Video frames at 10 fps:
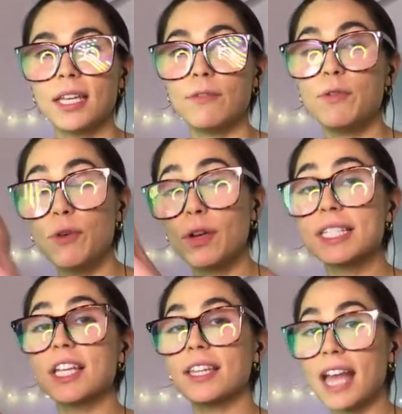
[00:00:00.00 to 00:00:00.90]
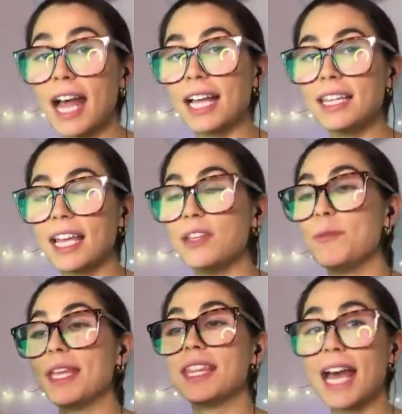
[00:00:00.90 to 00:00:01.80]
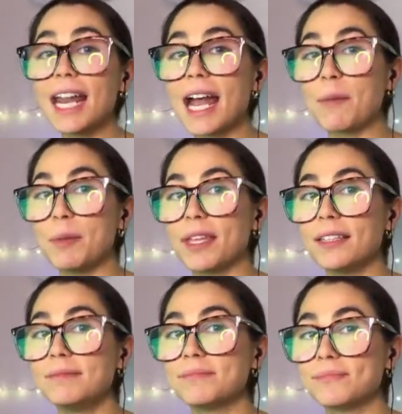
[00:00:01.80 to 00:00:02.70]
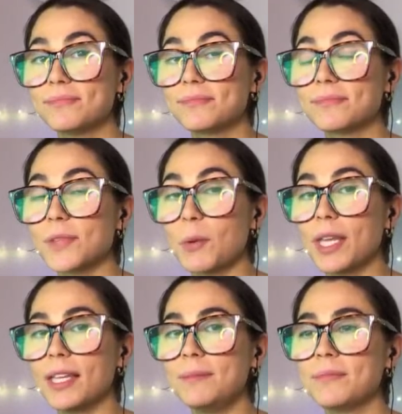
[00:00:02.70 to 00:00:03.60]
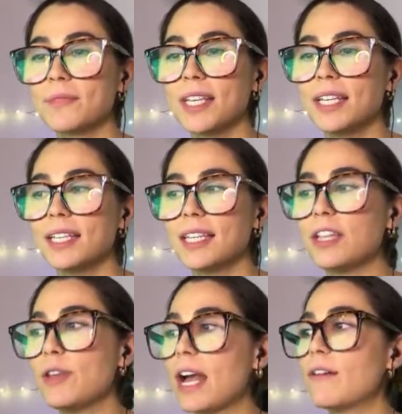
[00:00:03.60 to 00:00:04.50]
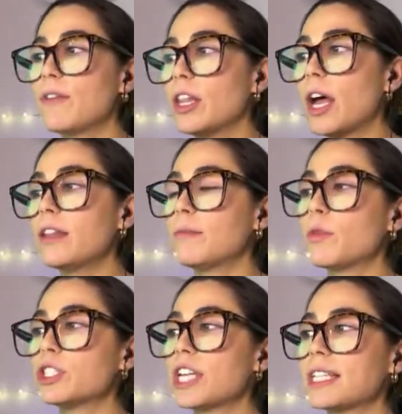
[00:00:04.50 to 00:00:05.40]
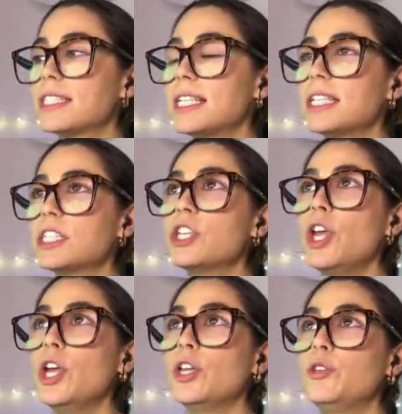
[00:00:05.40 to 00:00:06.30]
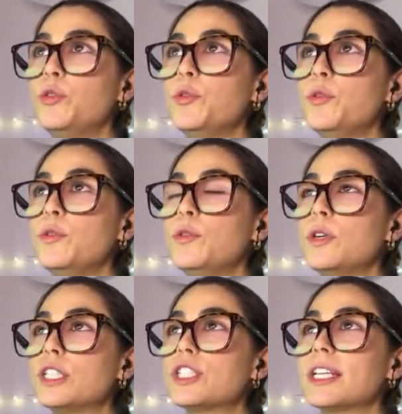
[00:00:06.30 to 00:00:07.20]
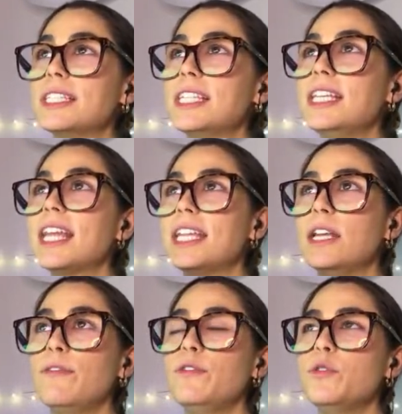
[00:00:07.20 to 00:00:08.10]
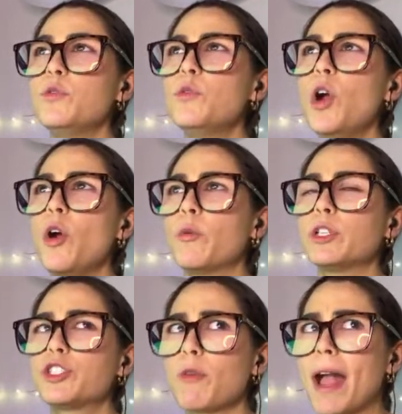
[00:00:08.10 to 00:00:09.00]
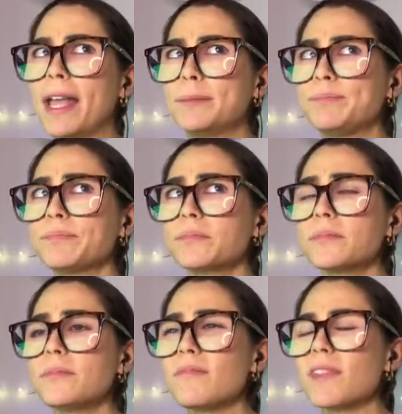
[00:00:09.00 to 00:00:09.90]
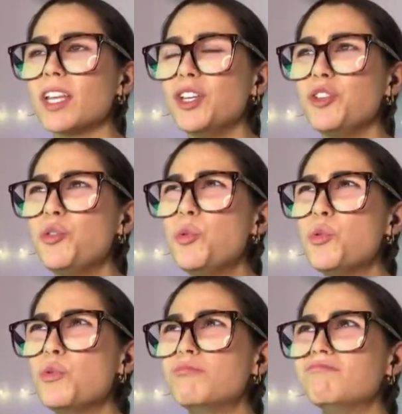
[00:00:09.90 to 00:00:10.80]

If you focus on that and you make that happen, okay, then you have a lot more chances to succeed than if you were trying to